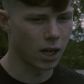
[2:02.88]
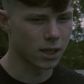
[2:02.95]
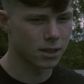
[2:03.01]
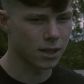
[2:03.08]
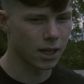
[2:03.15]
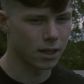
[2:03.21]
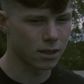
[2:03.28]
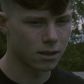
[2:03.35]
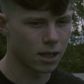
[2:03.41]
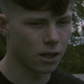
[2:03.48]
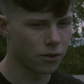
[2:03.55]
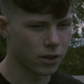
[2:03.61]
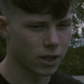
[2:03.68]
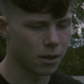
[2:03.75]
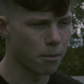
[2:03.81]
I'd say it's
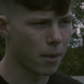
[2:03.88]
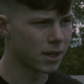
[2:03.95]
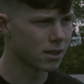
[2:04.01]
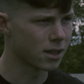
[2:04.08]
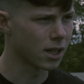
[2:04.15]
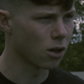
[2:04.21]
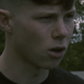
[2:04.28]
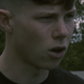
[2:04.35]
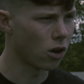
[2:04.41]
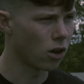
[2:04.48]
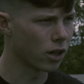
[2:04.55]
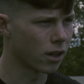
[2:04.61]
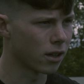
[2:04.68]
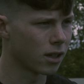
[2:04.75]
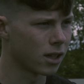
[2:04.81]
definitely mentally a lot
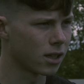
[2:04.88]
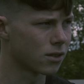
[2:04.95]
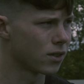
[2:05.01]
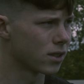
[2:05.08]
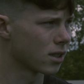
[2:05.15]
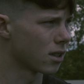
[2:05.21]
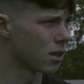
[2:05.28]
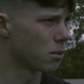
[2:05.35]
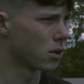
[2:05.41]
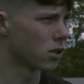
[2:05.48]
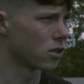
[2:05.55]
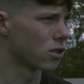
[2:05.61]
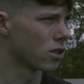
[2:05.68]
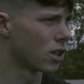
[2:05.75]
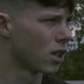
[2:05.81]
harder than it is physically,
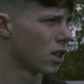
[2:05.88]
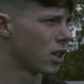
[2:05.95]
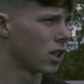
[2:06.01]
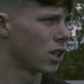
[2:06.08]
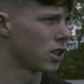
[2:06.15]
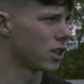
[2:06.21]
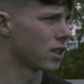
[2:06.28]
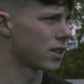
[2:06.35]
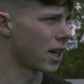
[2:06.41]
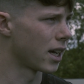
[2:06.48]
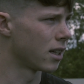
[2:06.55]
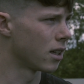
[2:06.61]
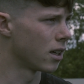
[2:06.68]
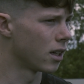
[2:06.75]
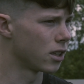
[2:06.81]
because you're sat
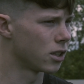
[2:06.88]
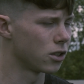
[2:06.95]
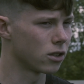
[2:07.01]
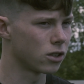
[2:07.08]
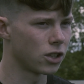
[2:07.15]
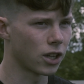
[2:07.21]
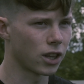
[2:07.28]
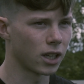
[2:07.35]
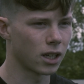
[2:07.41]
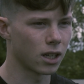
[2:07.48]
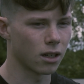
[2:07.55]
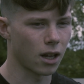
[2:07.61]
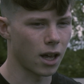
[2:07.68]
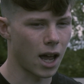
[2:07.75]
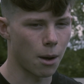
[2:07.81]
in there, you're
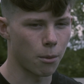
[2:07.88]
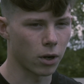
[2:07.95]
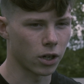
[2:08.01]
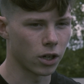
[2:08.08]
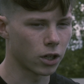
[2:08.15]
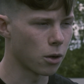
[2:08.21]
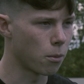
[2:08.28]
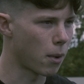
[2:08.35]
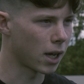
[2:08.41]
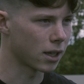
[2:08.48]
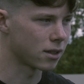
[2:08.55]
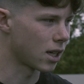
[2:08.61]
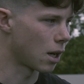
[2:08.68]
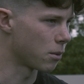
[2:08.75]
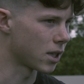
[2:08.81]
thinking, like, am I going to come back
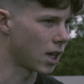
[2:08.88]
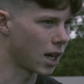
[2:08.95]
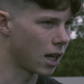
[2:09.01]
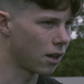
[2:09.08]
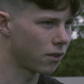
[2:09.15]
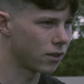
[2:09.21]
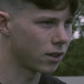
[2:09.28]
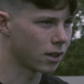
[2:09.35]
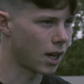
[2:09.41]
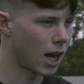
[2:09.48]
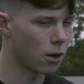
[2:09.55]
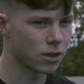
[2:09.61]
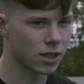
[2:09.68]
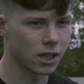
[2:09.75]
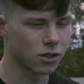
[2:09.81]
the same as I left?
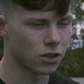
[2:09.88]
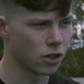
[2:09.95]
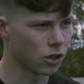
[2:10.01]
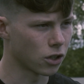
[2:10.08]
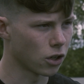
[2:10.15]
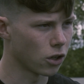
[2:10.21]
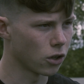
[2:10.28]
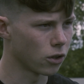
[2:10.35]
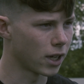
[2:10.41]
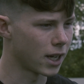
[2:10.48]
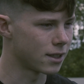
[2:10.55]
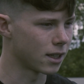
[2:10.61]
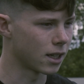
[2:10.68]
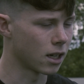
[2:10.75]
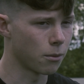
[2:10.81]
How's things going to go?
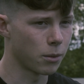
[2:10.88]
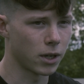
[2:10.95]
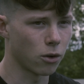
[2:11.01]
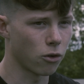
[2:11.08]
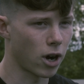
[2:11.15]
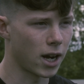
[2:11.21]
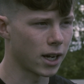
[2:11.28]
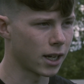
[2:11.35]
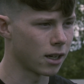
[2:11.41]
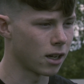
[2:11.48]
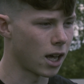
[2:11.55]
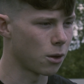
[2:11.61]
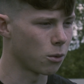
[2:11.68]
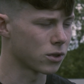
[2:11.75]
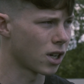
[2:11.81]
Is it going to be all right again?
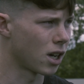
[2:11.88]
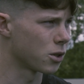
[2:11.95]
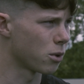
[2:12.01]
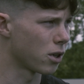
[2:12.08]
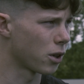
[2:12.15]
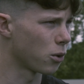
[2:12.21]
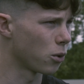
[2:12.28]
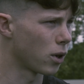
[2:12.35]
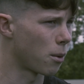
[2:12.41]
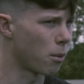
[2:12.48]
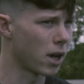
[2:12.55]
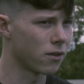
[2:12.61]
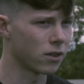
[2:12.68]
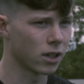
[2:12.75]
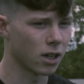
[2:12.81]
Like, there were times where I thought, am
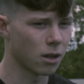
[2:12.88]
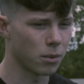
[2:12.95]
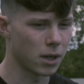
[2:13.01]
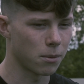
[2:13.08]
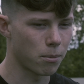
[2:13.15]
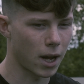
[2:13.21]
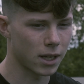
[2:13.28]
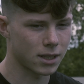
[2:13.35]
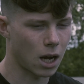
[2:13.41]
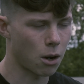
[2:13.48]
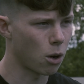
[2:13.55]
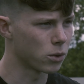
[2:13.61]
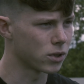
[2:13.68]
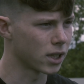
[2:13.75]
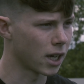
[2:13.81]
I even going to be back to
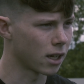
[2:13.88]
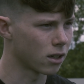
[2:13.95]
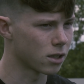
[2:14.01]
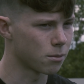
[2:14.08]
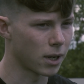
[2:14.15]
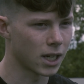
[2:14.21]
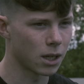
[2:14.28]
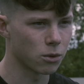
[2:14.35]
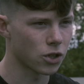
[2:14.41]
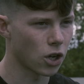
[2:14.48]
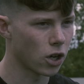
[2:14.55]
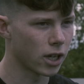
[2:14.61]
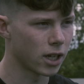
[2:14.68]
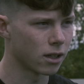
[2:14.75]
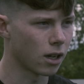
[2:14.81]
how I was again? Because my knee was
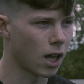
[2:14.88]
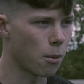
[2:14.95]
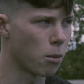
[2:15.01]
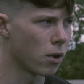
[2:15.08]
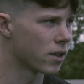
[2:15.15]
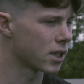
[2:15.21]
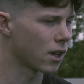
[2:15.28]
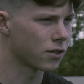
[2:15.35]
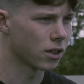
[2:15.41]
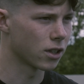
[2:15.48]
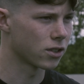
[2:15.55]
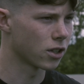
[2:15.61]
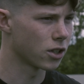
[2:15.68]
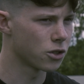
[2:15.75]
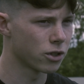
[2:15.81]
hurting, like, months after
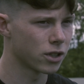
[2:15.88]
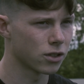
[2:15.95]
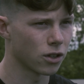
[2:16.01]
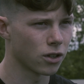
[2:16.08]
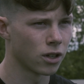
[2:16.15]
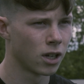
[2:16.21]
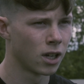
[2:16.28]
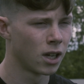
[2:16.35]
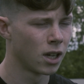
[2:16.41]
the surgery. So